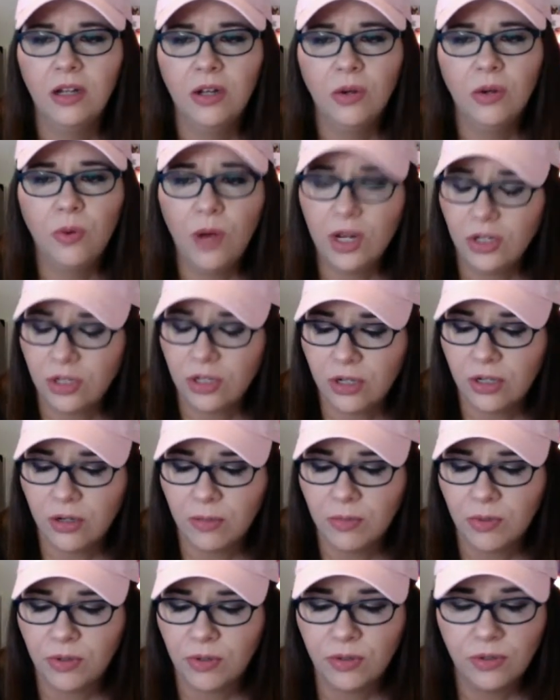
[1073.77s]

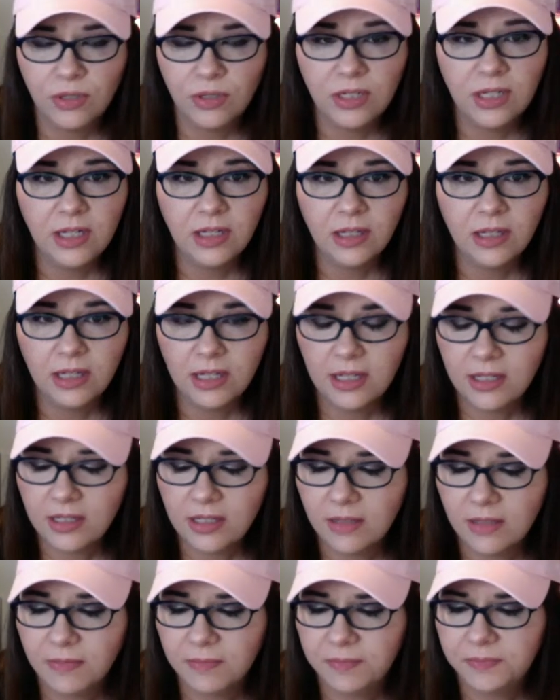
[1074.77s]
questionable dealings.